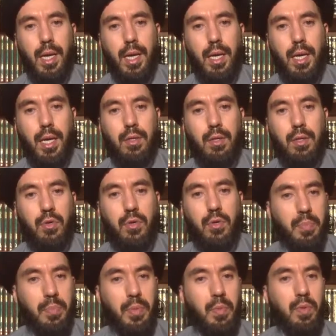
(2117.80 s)
And for
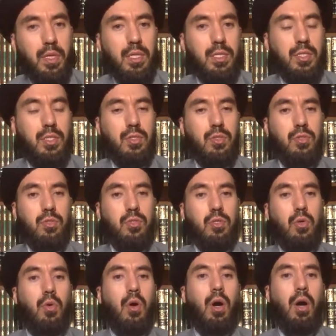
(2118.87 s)
some people, it's
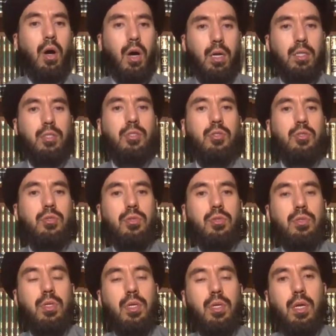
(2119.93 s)
so hard
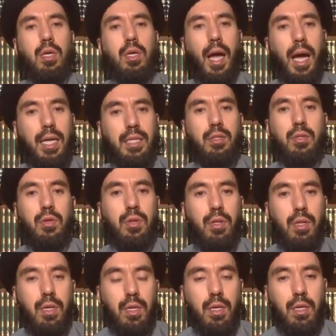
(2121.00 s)
to handle